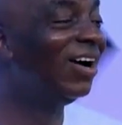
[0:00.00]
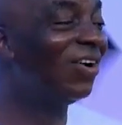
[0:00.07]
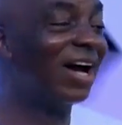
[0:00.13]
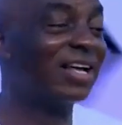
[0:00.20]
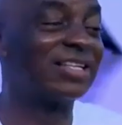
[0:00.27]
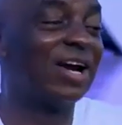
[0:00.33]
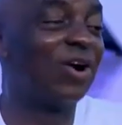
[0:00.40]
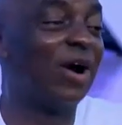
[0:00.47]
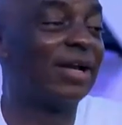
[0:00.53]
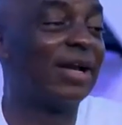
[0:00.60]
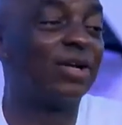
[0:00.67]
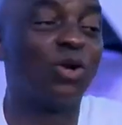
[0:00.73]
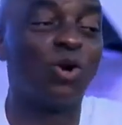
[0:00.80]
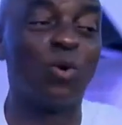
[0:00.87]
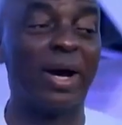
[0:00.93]
You are saying, God,
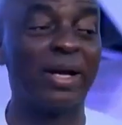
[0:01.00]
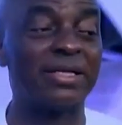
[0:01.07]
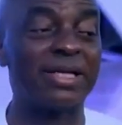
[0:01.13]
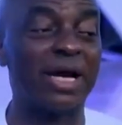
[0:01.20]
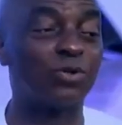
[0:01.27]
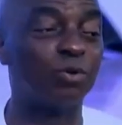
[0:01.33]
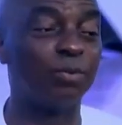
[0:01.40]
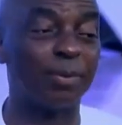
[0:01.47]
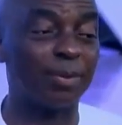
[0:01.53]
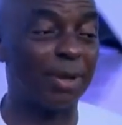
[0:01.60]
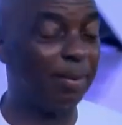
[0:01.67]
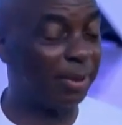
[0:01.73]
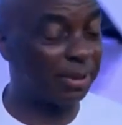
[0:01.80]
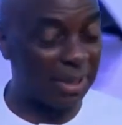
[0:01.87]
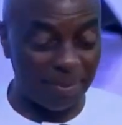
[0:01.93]
I don't know why they say I should be
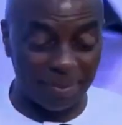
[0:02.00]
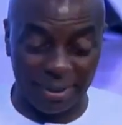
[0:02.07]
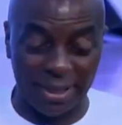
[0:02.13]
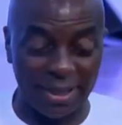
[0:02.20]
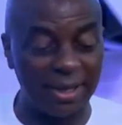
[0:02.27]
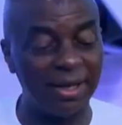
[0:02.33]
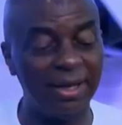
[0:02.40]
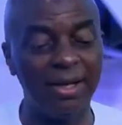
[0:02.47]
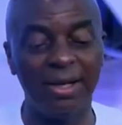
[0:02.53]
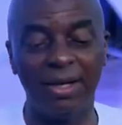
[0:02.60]
praying, but I'm here.